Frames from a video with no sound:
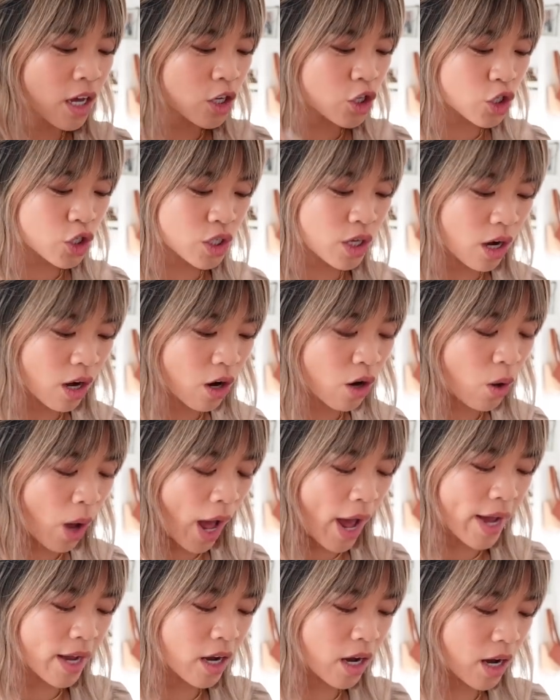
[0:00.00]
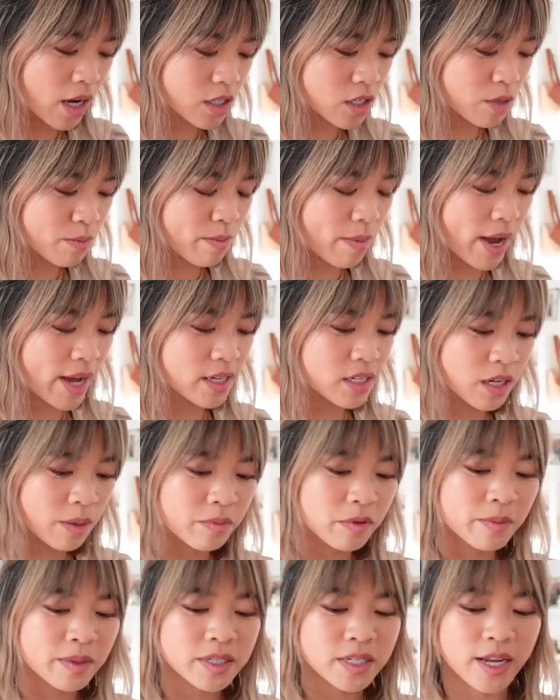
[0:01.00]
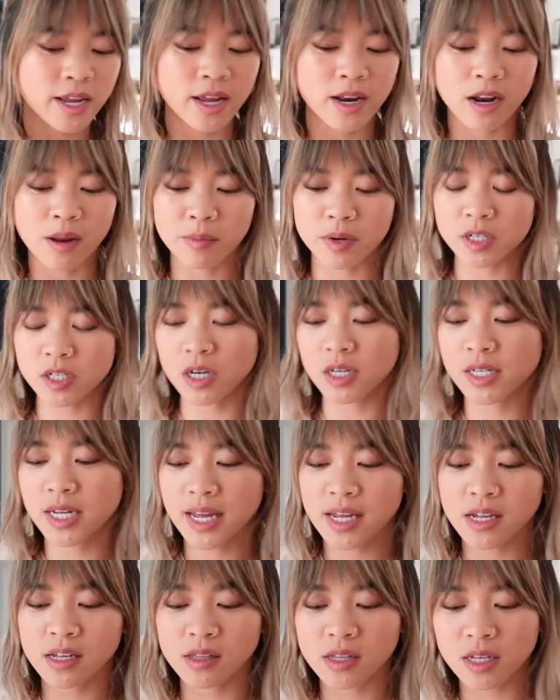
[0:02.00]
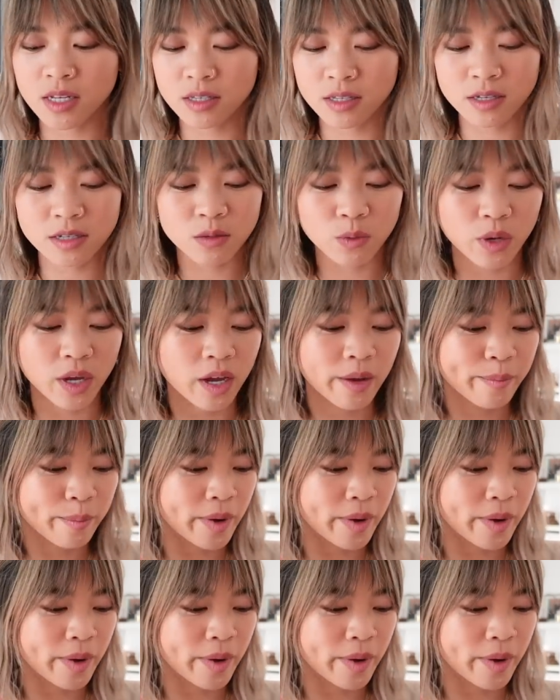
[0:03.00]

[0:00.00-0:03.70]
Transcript: So I got my supplements in and I'm gonna start taking these this week,